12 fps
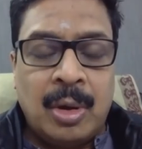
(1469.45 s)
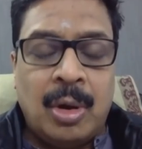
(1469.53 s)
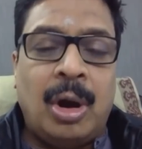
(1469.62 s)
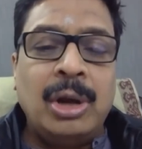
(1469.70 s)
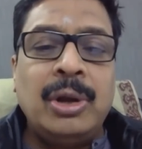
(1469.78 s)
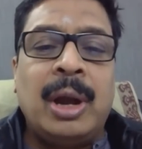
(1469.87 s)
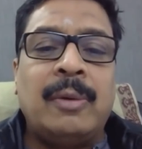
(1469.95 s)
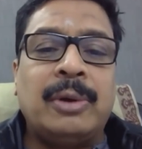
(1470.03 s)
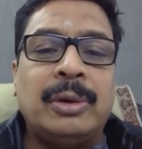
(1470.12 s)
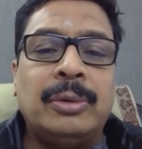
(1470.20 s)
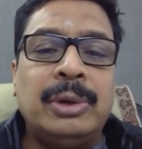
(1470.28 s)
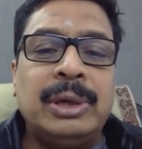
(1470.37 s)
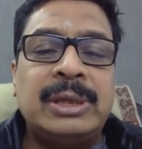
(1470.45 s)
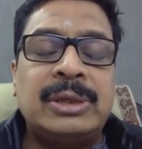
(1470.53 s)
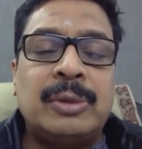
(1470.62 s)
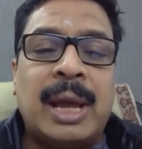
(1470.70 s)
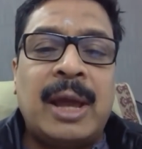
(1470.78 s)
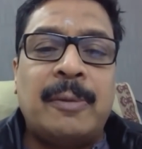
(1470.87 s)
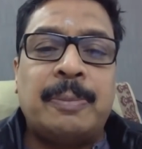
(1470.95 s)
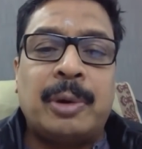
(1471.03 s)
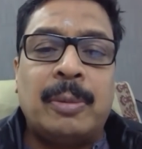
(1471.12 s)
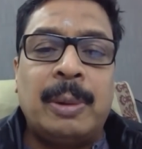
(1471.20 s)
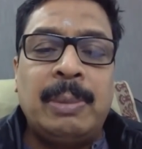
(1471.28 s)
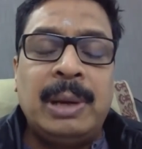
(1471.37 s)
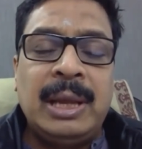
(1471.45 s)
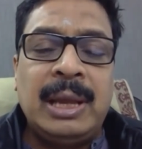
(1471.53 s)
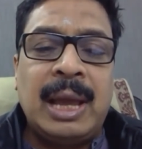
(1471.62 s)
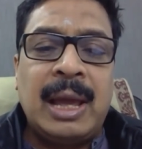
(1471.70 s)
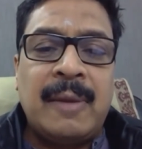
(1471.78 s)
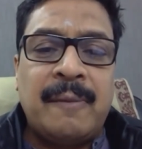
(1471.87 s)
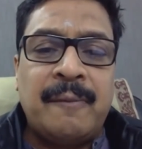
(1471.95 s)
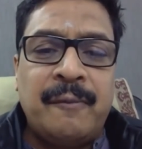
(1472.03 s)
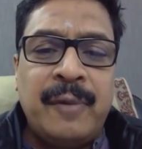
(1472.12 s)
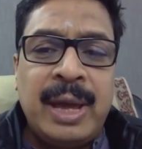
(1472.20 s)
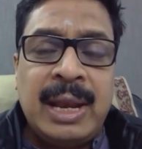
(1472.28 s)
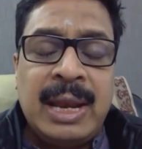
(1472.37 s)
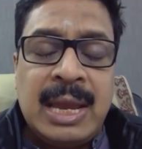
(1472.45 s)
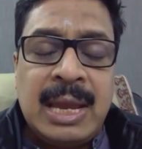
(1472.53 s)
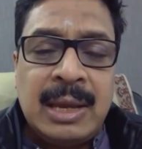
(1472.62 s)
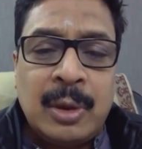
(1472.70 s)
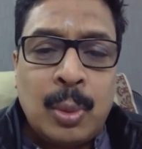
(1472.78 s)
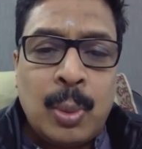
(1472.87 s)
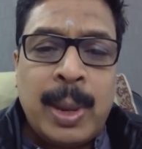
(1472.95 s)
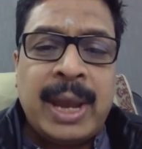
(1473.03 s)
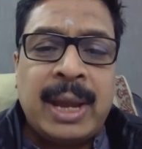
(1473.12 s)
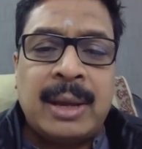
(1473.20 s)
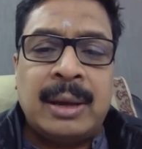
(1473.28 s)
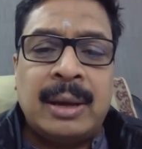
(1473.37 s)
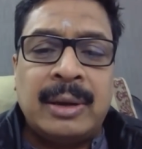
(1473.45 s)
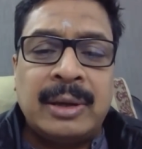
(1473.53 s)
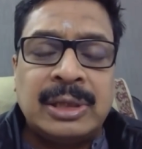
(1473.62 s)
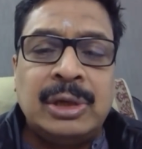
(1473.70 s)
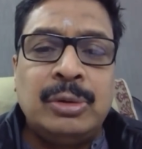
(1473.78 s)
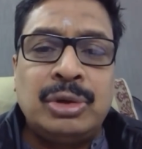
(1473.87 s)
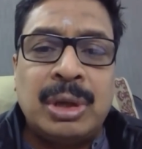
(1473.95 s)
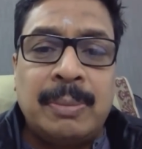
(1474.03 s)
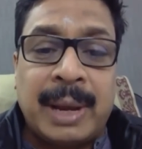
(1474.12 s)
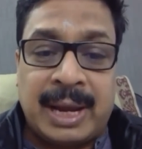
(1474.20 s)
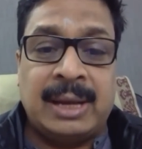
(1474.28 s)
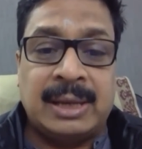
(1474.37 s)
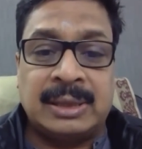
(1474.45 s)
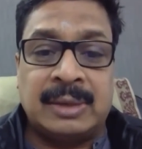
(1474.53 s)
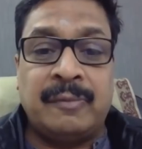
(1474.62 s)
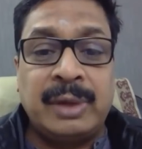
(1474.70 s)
all you have to do is to have probably a very quick resolution mechanism,